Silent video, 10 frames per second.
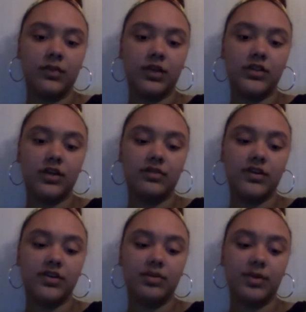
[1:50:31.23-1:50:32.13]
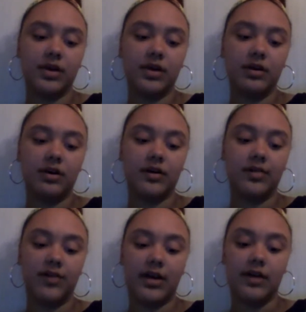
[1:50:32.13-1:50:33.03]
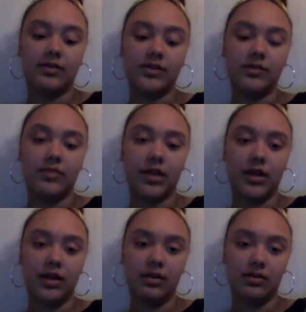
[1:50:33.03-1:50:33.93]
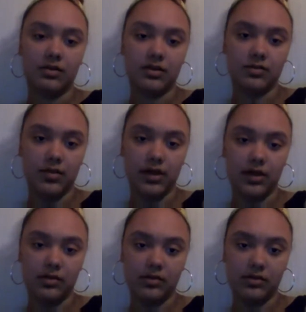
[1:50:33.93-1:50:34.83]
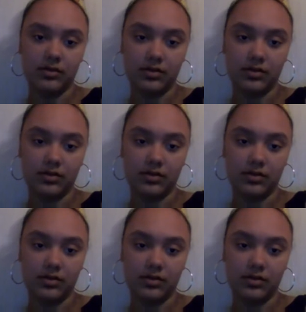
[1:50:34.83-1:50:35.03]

the generation we are in right now is the millennials.